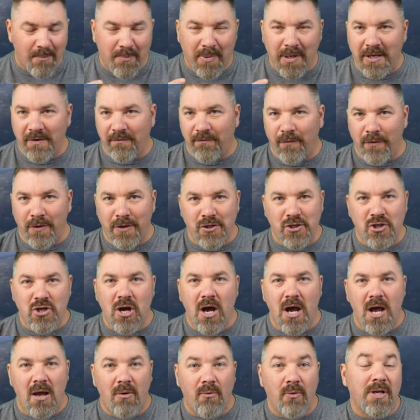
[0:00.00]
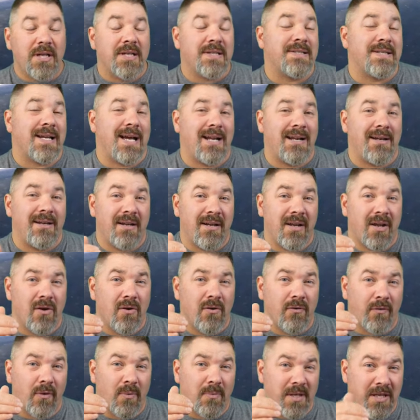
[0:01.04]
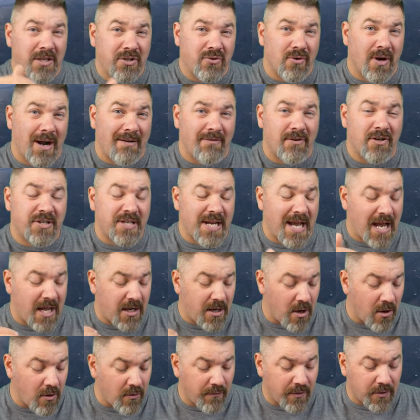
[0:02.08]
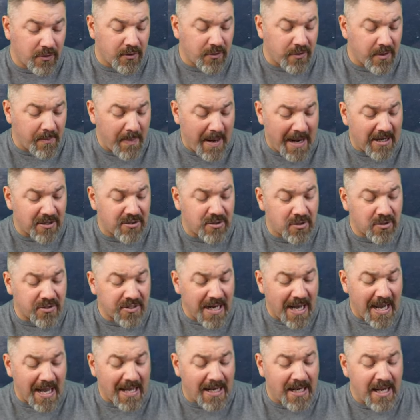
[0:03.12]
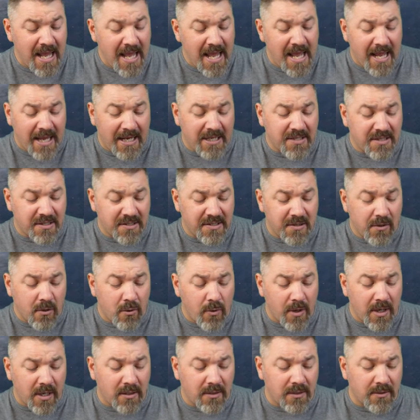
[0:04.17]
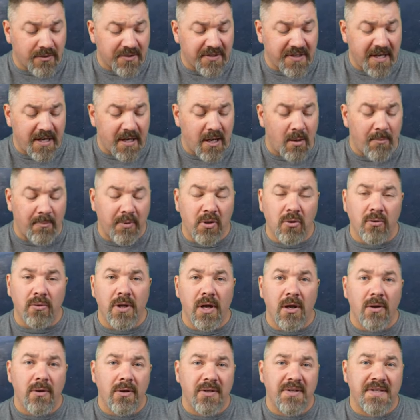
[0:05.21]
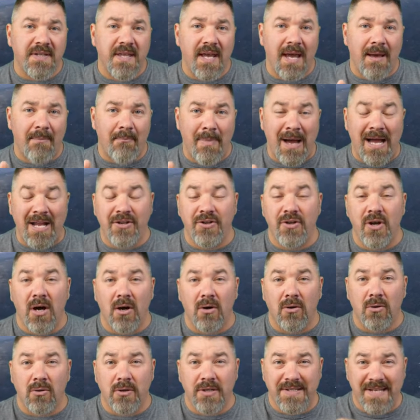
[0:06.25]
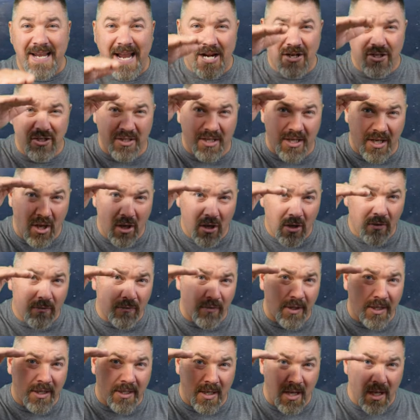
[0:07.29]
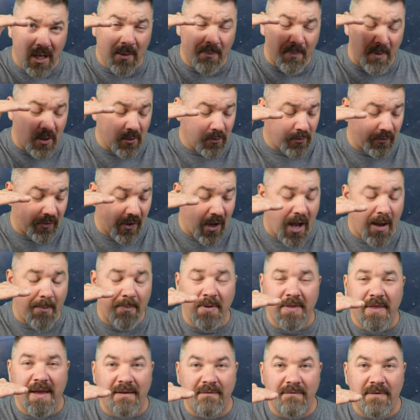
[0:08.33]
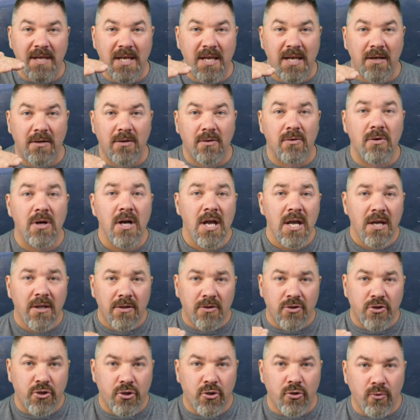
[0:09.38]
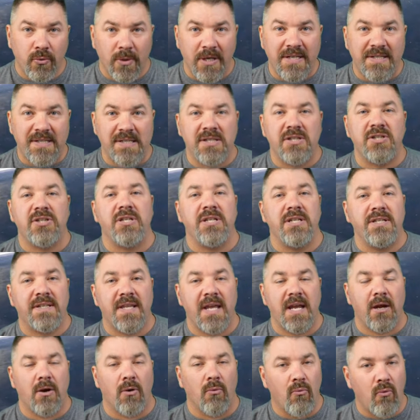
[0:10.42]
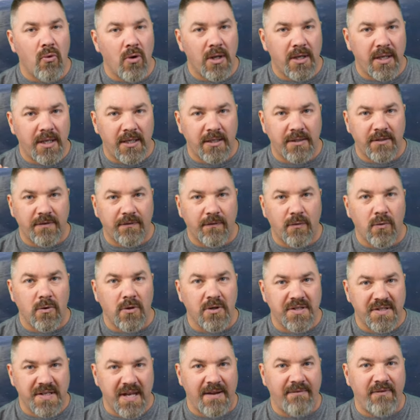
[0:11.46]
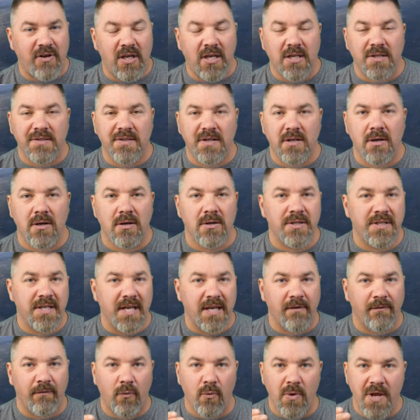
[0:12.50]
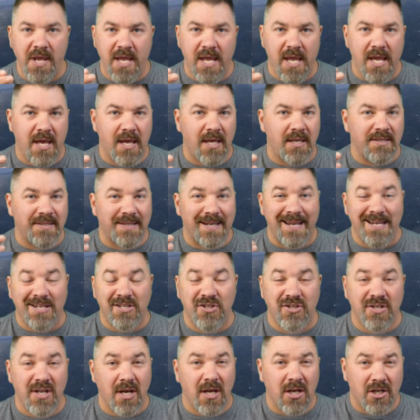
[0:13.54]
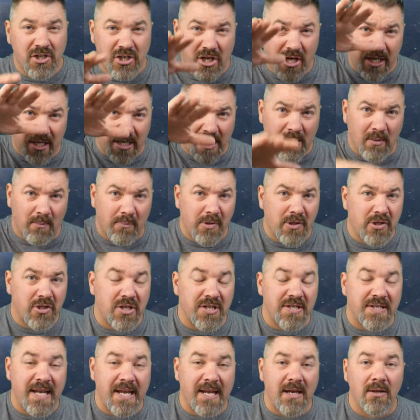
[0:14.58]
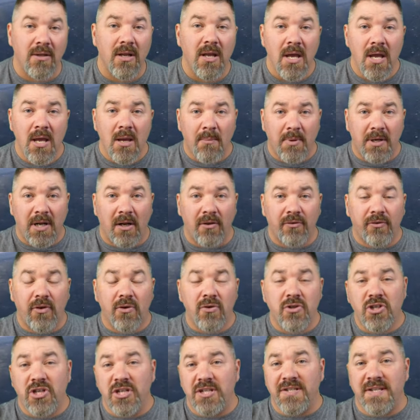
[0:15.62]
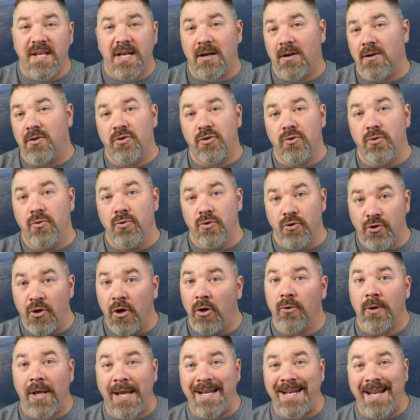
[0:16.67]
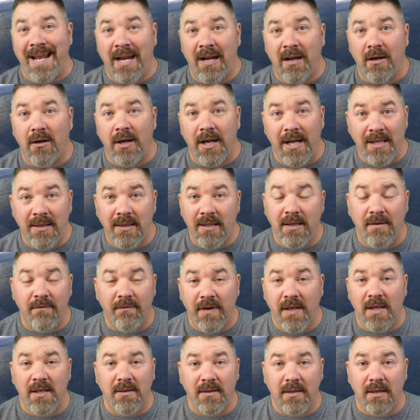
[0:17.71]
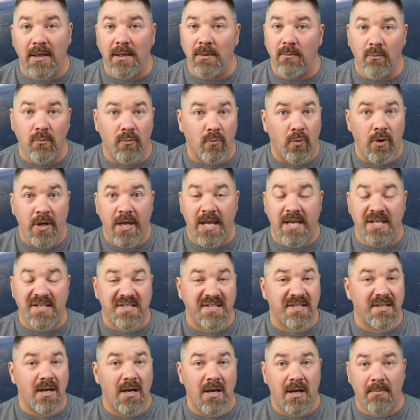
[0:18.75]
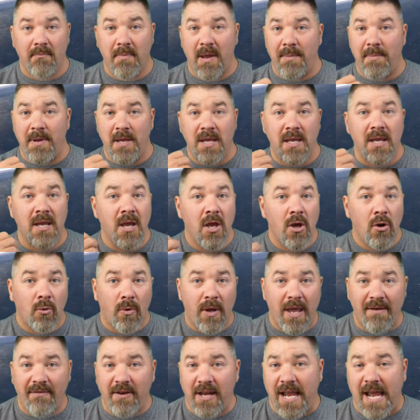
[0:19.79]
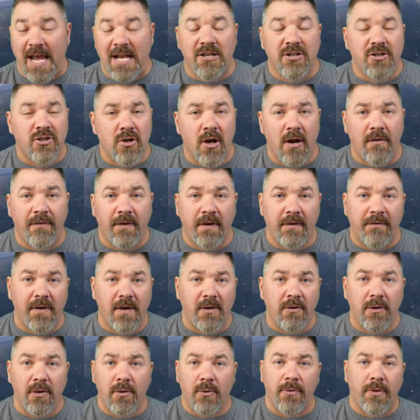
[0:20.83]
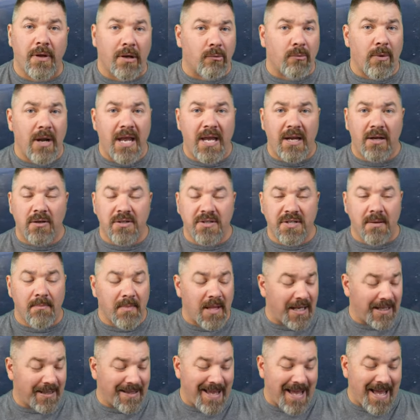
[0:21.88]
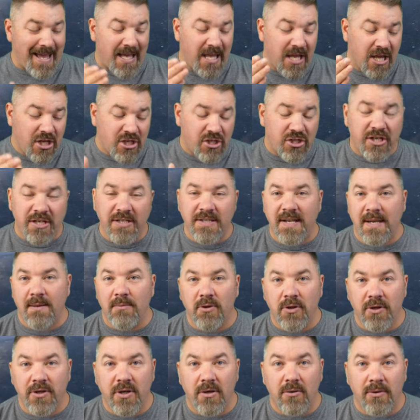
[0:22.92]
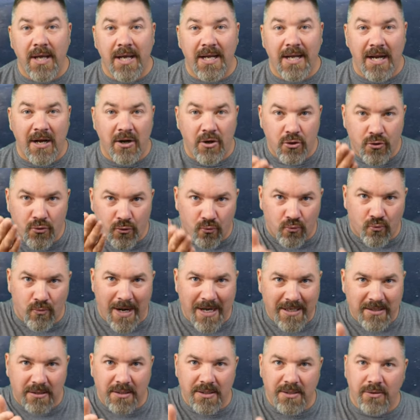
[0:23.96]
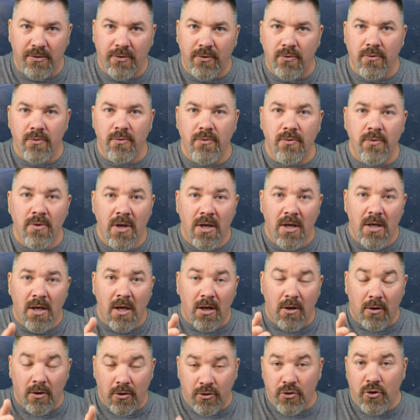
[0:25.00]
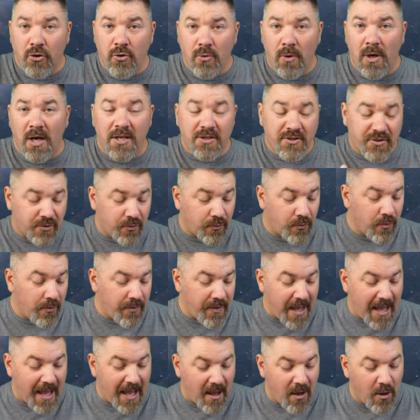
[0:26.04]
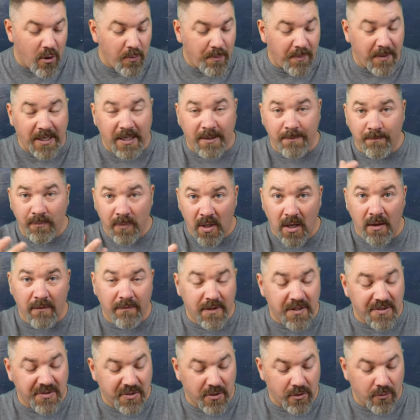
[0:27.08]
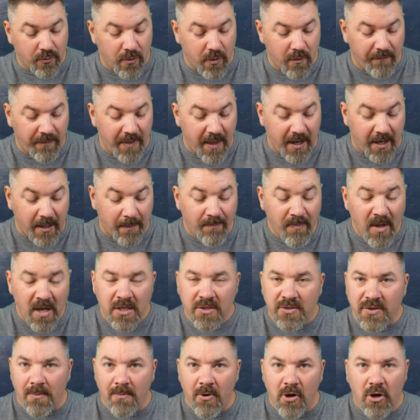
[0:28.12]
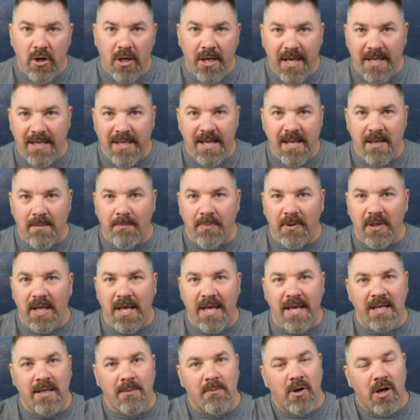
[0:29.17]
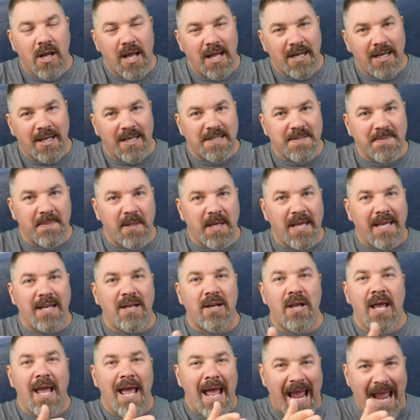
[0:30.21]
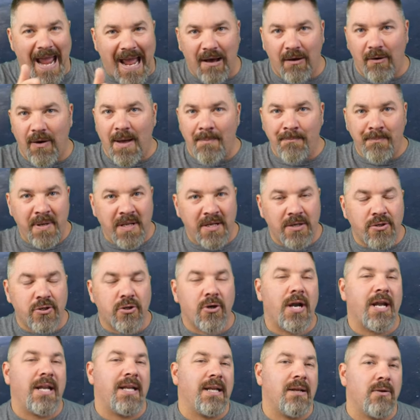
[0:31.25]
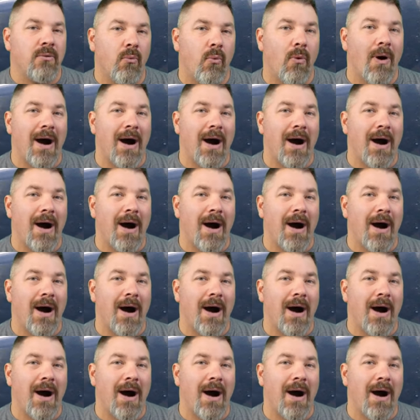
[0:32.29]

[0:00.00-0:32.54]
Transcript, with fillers: but for the shot, we decided to go from the driver's side over to the passenger side. And just a quick little setup, you'll notice that my daughter is actually hovering up on top of that vehicle. There's two reasons she's there. One is for safety concerns. If we get, say, stuck, she can help push us down, but also she's there to donate air in the event that we get stuck. Maybe we have a catastrophic failure with our rig or something like that. She's able to donate air directly through or to us through that opening of the sunroof there. So I'm gonna go ahead and hit play, and I'm gonna kind of explain how I'm penetrating and